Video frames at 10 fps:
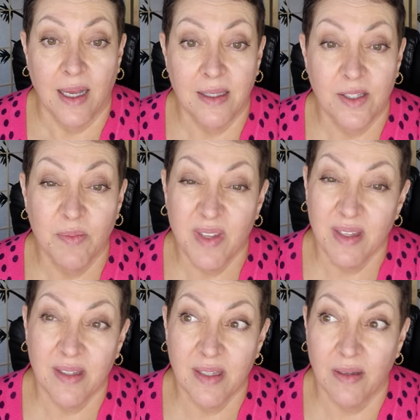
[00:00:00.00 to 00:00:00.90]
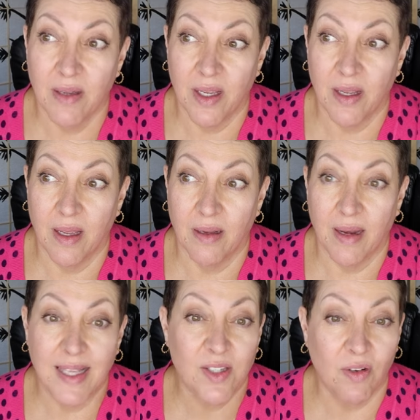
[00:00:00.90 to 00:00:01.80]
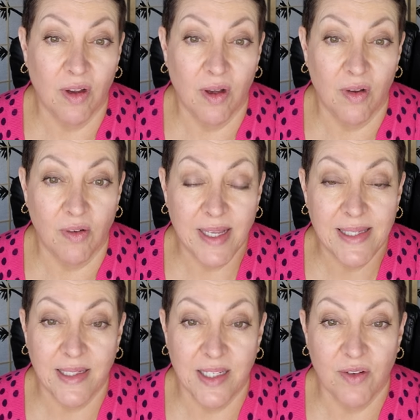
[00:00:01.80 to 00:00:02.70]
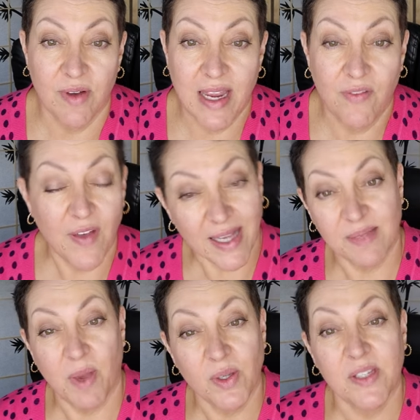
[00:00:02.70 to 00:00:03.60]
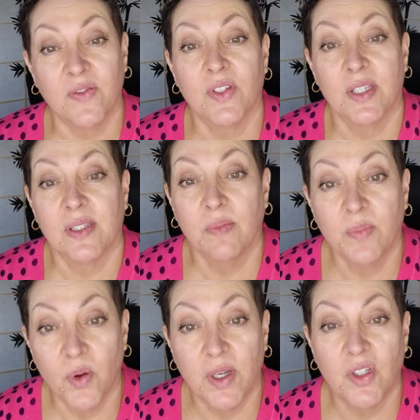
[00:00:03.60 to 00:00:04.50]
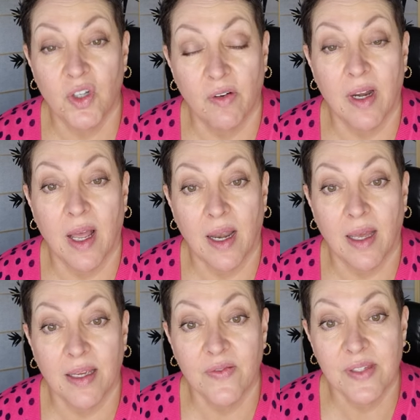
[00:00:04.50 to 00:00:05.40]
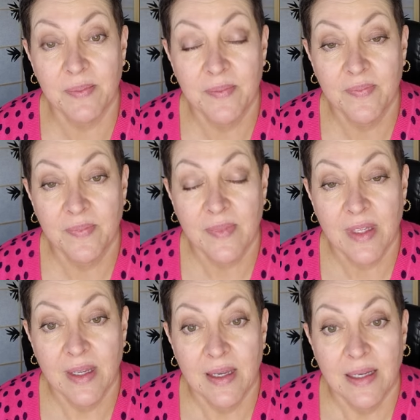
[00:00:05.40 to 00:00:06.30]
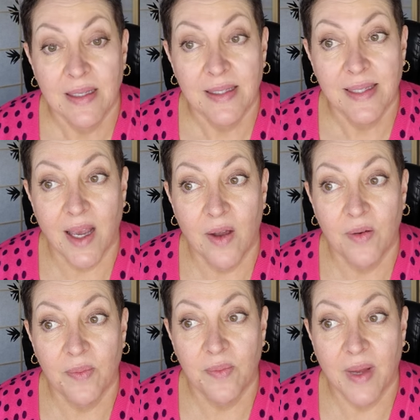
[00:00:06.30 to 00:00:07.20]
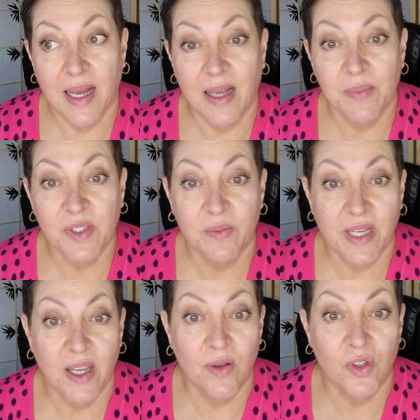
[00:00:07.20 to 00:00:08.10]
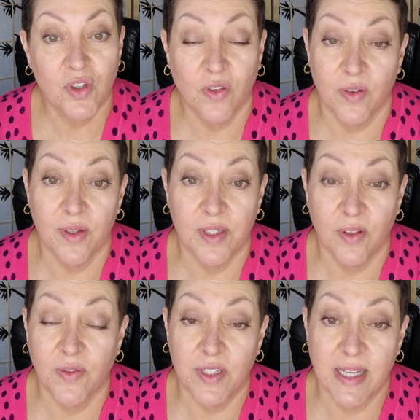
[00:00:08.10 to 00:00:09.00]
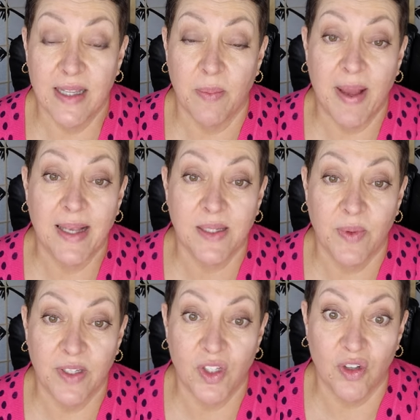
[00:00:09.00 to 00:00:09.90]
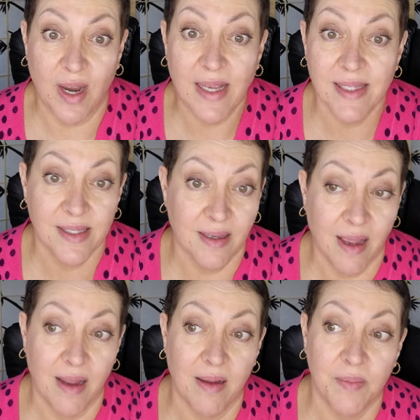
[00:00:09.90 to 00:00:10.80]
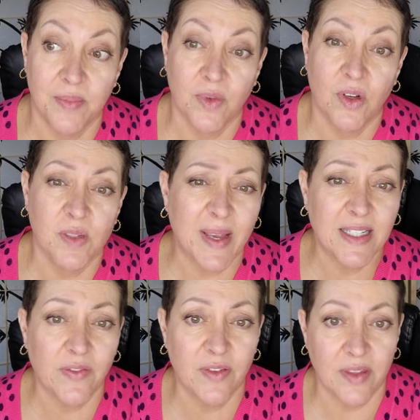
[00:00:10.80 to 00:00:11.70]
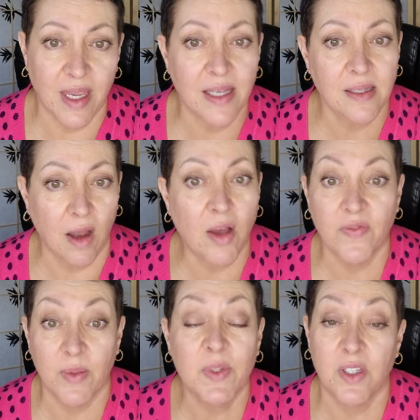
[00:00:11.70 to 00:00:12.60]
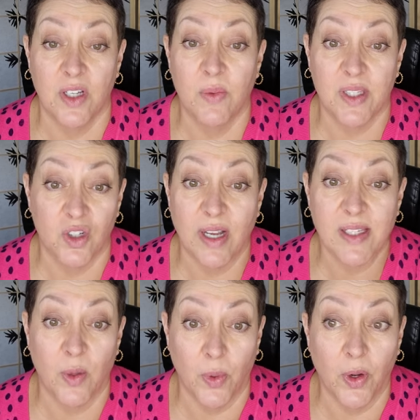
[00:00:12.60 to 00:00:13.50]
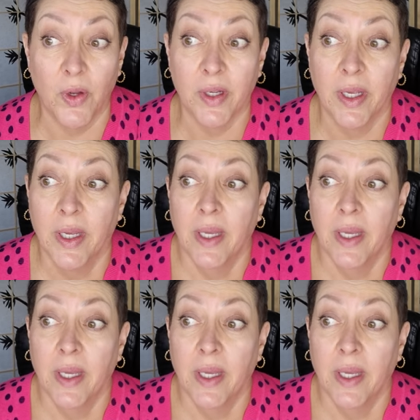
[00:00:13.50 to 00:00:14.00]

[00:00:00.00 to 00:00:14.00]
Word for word: and something to a lesser or greater degree affects most of us at some point during our lives. So I'm somebody who suffered in the past with stress um, caused by different things. A lot of it was to do with stress at work,